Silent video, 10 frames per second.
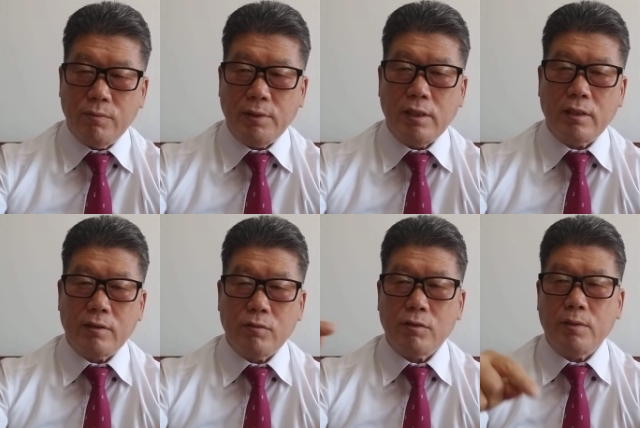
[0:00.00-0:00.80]
1 billion.
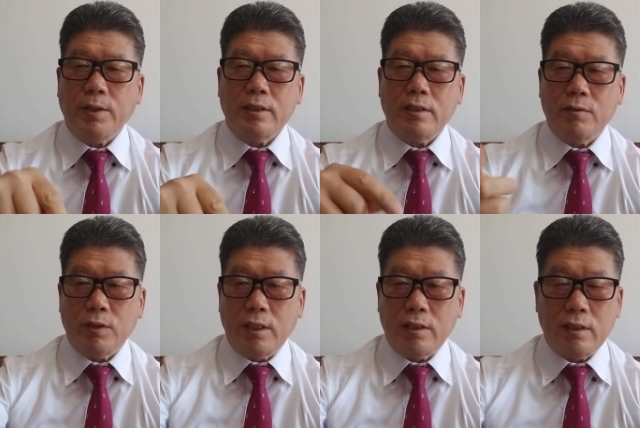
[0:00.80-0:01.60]
You deposit,
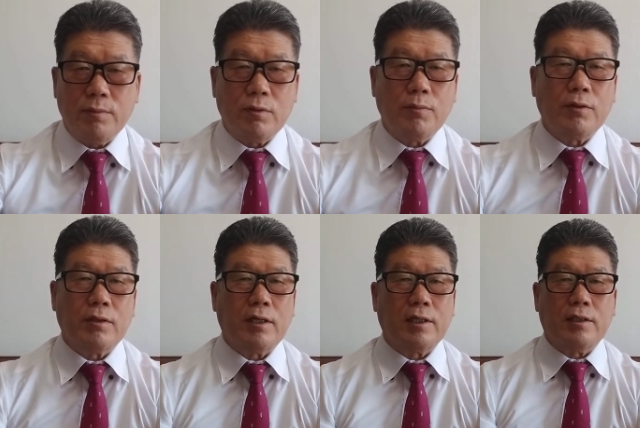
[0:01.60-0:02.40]
we can give the bond
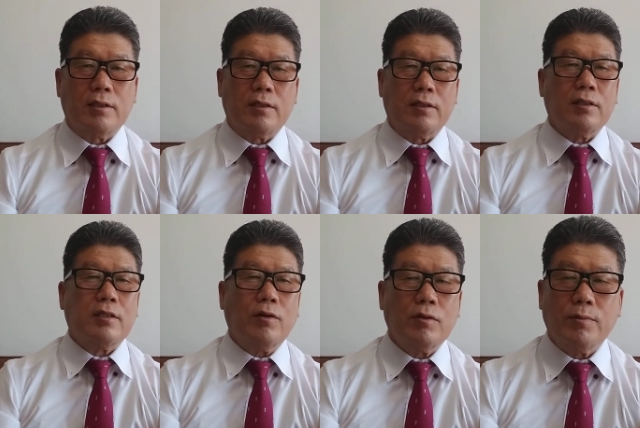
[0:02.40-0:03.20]
like this.
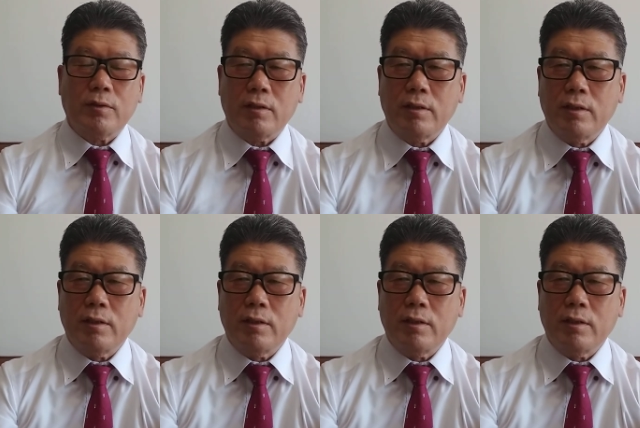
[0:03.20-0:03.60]
Discount bond.